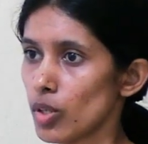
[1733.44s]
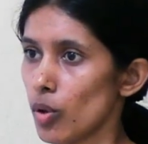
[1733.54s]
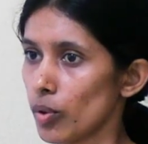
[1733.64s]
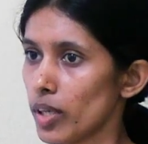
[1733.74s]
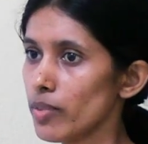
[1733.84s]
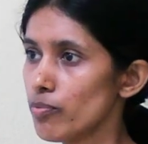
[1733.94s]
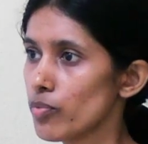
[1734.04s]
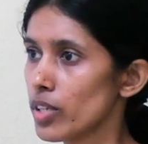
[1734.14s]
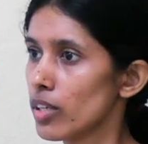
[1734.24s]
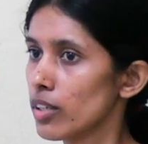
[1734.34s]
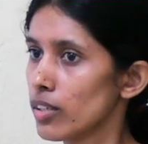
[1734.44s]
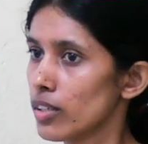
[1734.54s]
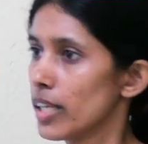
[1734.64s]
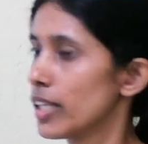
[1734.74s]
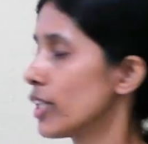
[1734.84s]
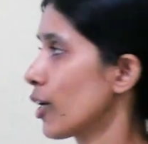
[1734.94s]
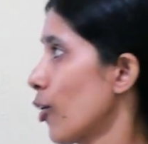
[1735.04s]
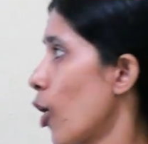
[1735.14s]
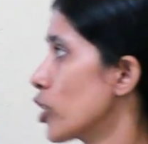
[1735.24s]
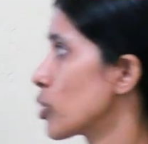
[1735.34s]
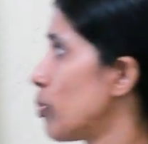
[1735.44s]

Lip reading: Okay. In the gross